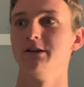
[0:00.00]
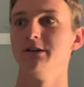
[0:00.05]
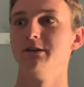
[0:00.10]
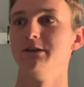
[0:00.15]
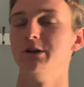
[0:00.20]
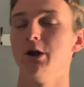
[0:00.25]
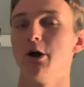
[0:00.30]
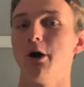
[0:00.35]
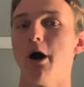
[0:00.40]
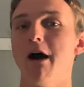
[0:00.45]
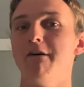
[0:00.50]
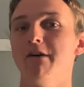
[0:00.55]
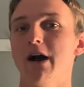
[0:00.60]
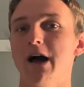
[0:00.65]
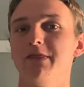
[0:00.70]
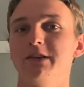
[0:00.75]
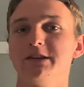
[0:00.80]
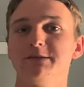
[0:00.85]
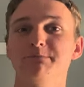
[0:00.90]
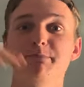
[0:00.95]
you know, I've
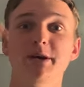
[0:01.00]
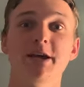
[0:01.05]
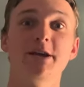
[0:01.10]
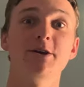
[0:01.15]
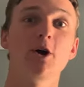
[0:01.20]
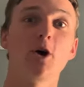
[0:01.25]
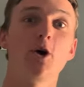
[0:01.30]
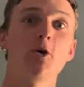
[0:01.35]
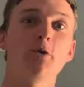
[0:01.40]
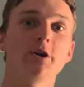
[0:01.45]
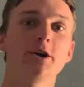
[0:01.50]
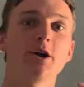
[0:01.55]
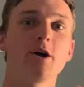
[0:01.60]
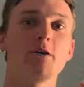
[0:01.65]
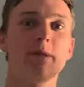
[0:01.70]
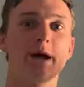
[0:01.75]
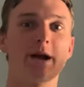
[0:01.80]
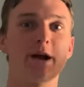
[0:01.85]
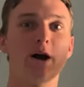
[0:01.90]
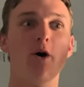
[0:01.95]
had this big goal, you know,
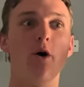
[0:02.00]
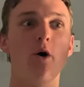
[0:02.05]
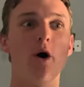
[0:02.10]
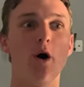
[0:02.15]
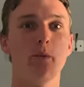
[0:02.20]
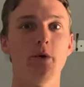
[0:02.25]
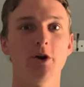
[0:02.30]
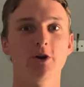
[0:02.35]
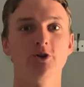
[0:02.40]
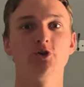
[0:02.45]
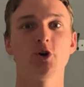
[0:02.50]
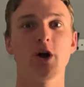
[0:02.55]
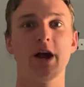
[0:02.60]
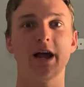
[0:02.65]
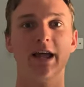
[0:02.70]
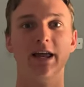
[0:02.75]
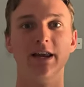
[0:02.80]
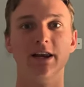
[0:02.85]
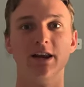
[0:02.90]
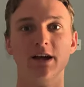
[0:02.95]
like, oh, I want to
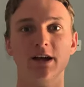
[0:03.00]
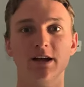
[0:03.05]
train,